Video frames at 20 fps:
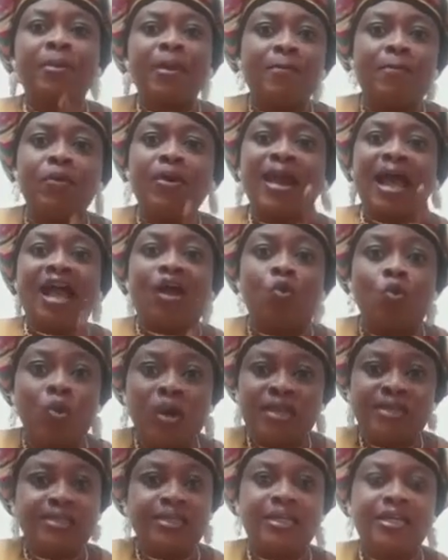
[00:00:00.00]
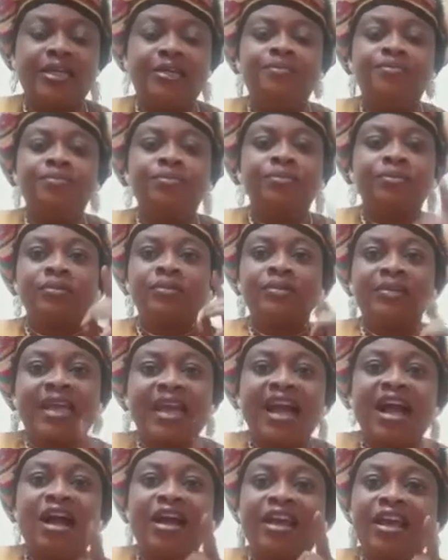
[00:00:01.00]
people like Whiskey,
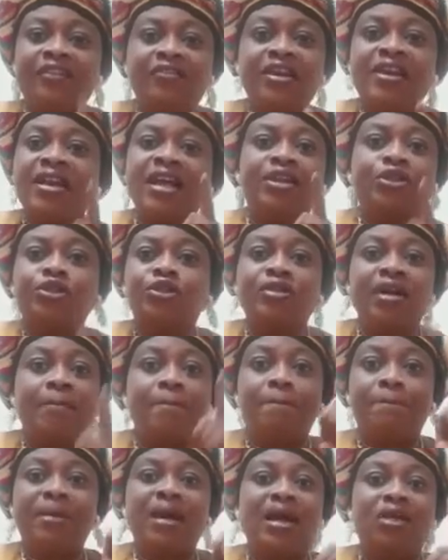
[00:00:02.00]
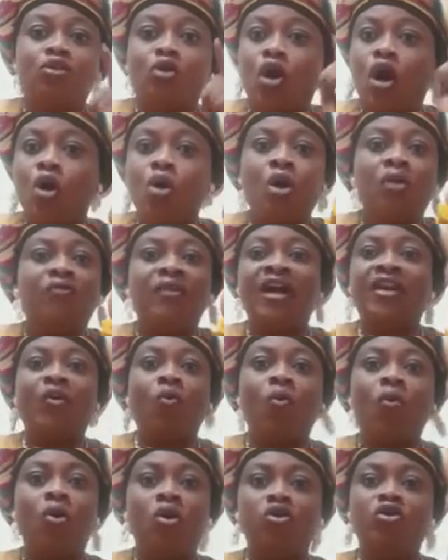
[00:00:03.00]
they are giving Nigerian pride all over
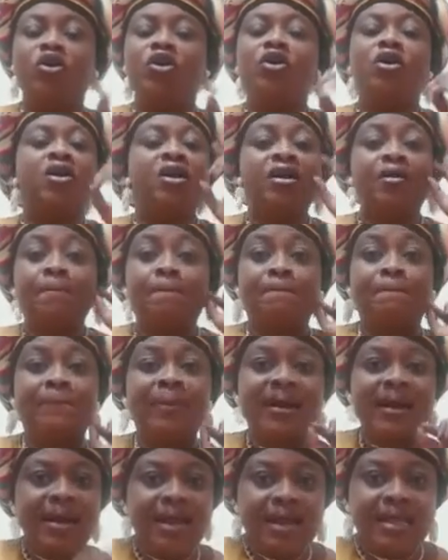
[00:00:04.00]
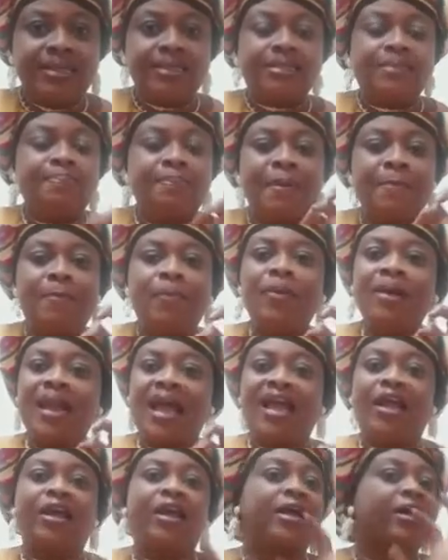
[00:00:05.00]
the world. Please, people
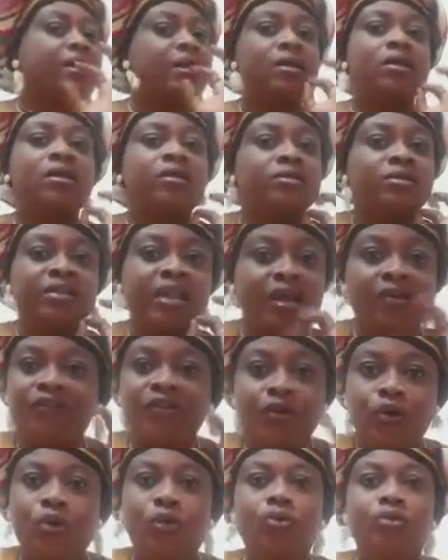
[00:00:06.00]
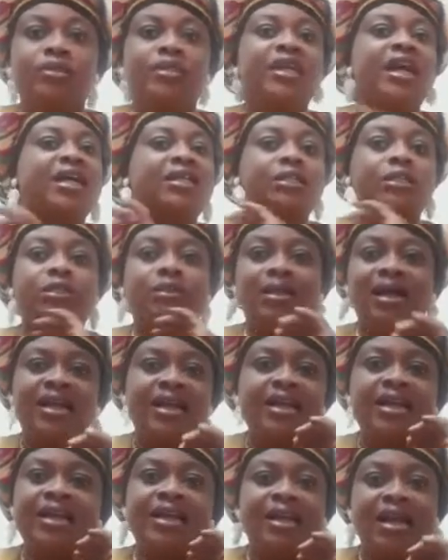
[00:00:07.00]
like Davido, they are
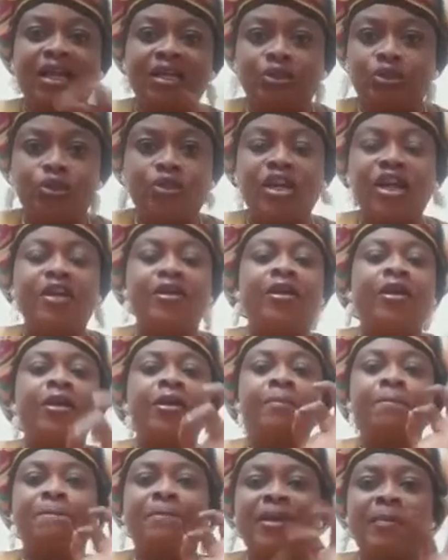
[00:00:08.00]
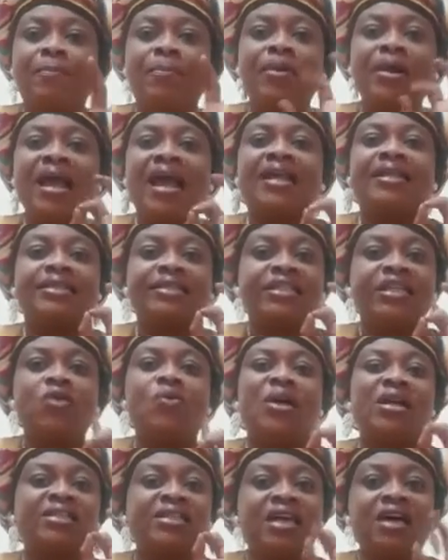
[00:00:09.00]
trying in Nigeria. People like
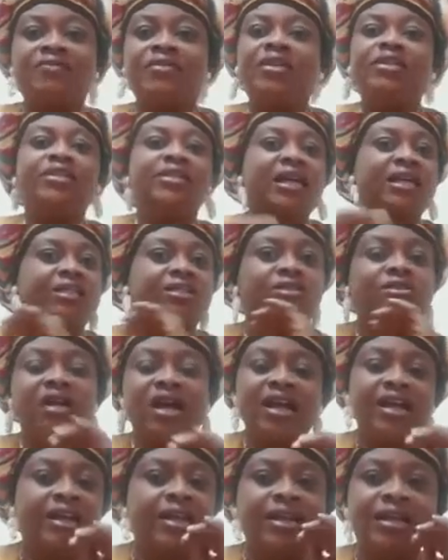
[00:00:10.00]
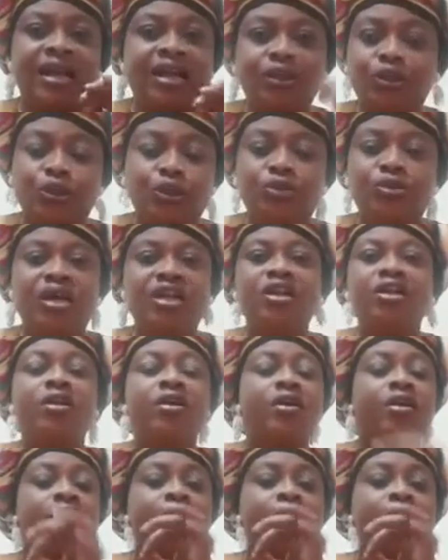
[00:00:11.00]
Tiwa Savage, they are trying in Nigeria.